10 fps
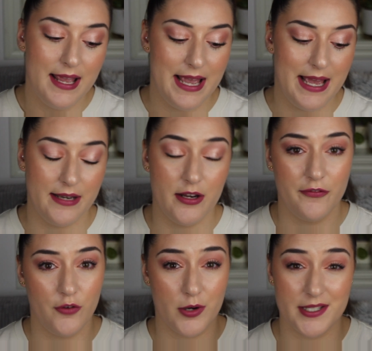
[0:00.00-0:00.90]
And
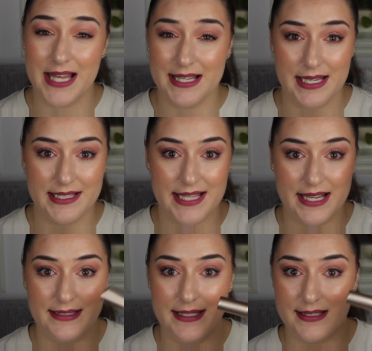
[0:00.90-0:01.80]
of course, as I
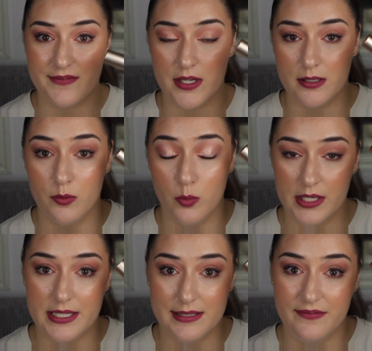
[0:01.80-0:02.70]
said, this
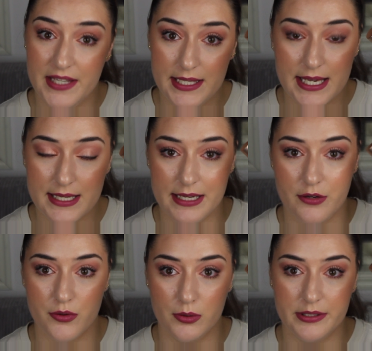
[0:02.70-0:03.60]
one is vegan and
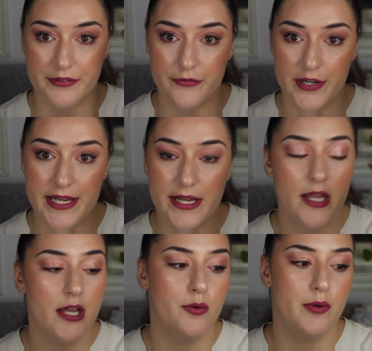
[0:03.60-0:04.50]
cruelty free,
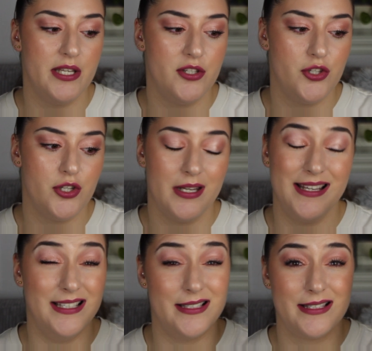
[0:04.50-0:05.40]
which
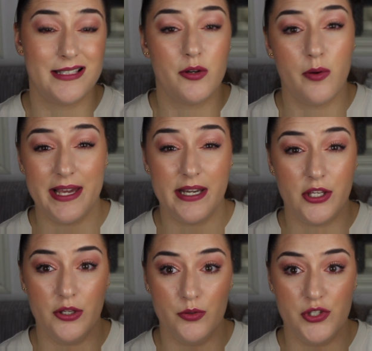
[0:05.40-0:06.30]
is quite a
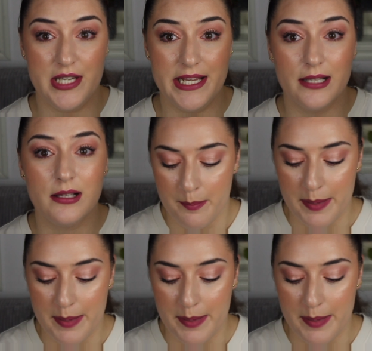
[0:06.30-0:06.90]
huge deal.